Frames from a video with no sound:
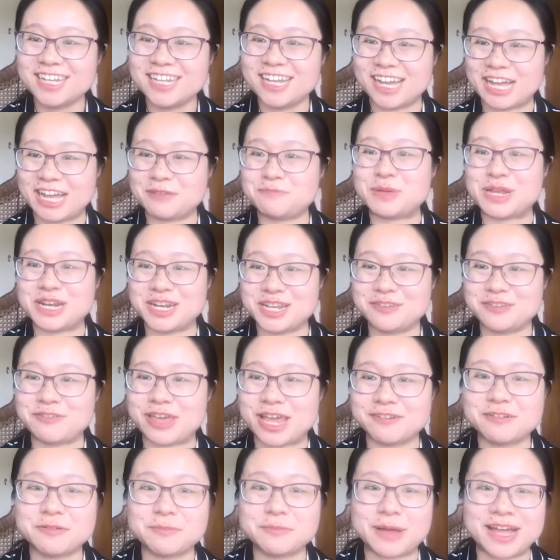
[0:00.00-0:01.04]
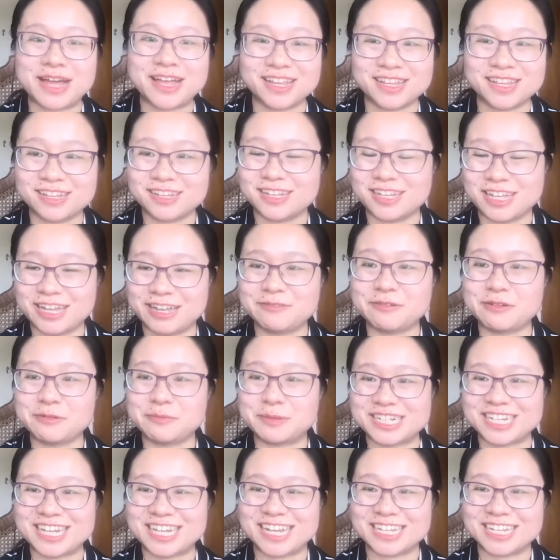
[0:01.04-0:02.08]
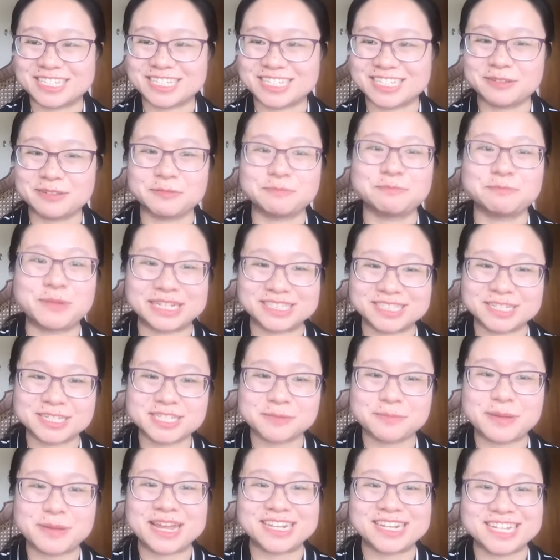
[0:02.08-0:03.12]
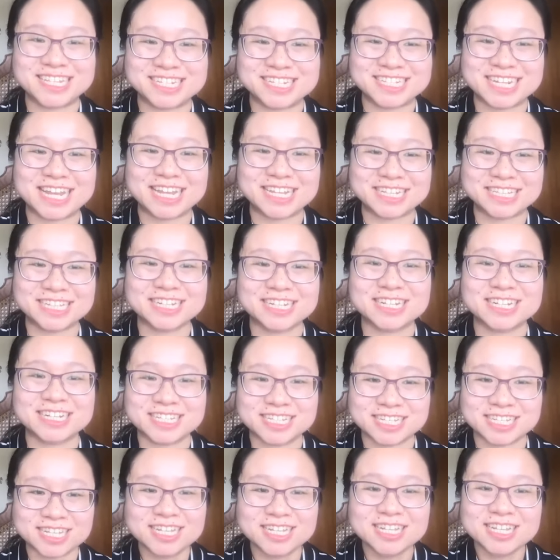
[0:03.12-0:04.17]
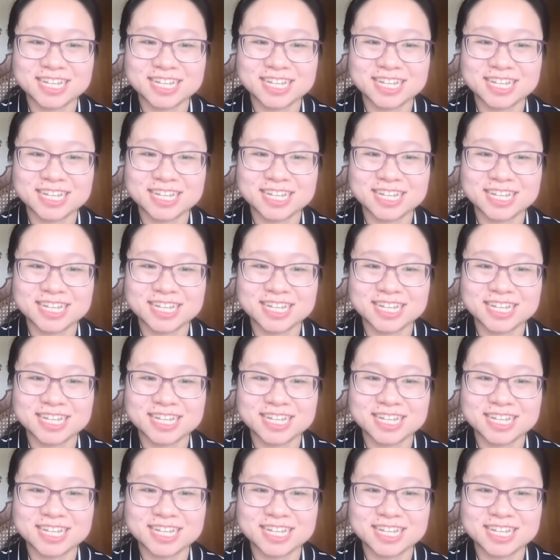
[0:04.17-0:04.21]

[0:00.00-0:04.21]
I believe everybody has participated in the